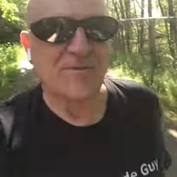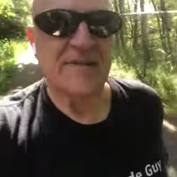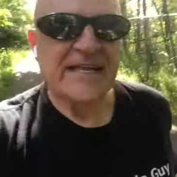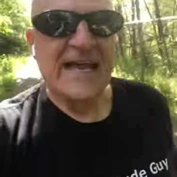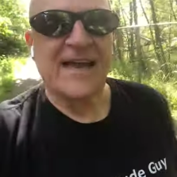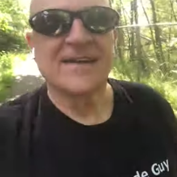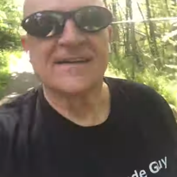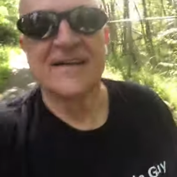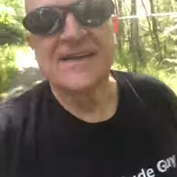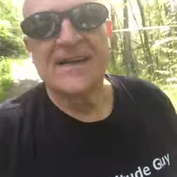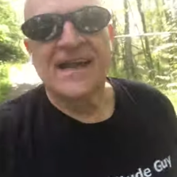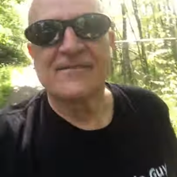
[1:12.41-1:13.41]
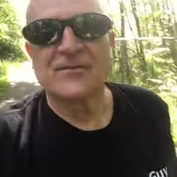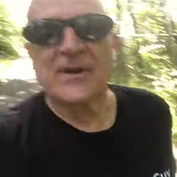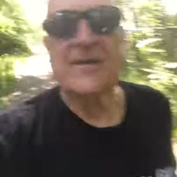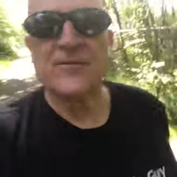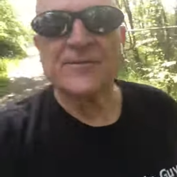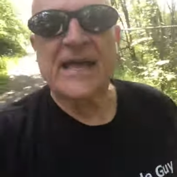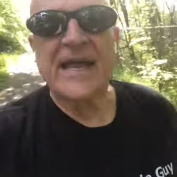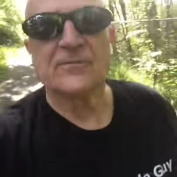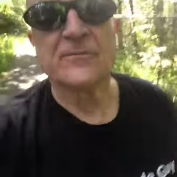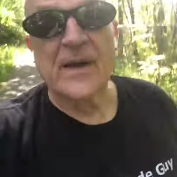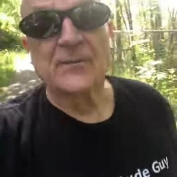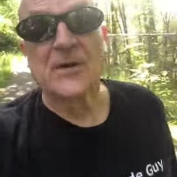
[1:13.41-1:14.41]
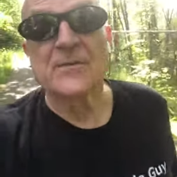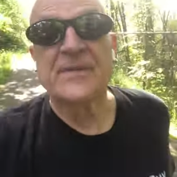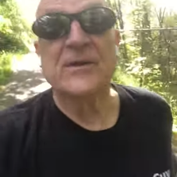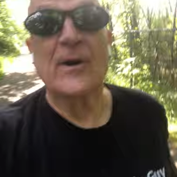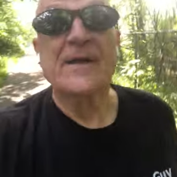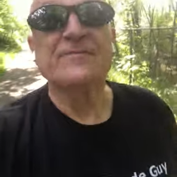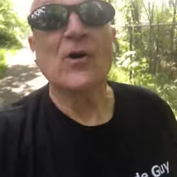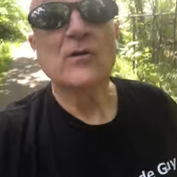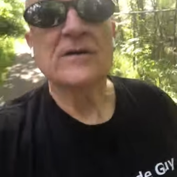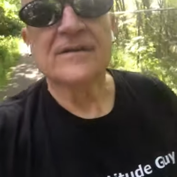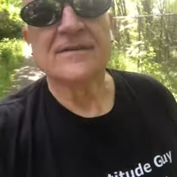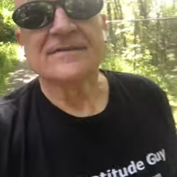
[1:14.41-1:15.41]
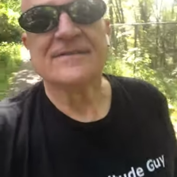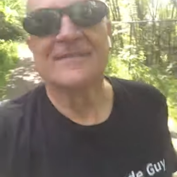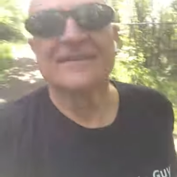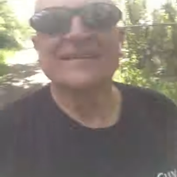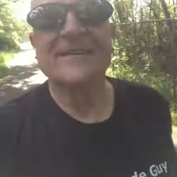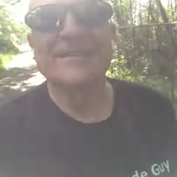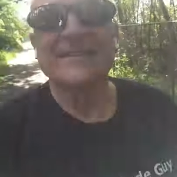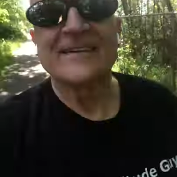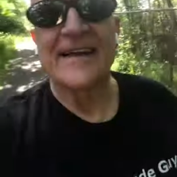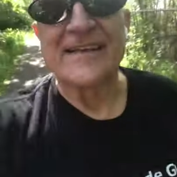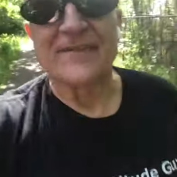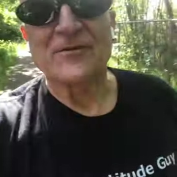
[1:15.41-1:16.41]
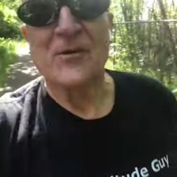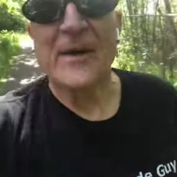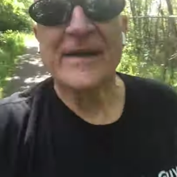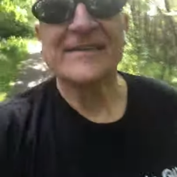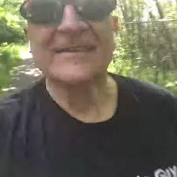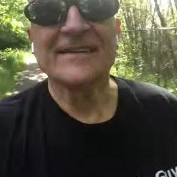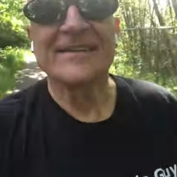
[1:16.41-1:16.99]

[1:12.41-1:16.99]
for today. Have a grateful day and remember, be grateful and never quit.